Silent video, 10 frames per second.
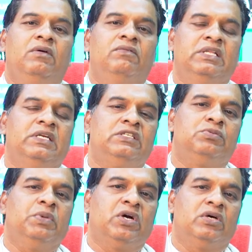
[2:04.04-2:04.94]
whether it's
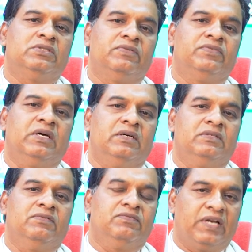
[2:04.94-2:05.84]
because of the
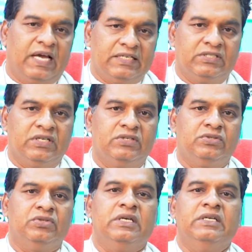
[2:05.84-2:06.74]
fracture
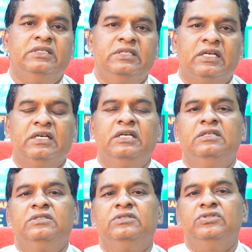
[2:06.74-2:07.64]
to the internal
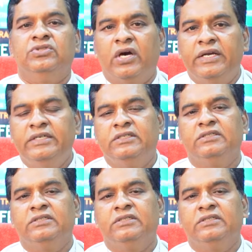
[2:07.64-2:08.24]
joint,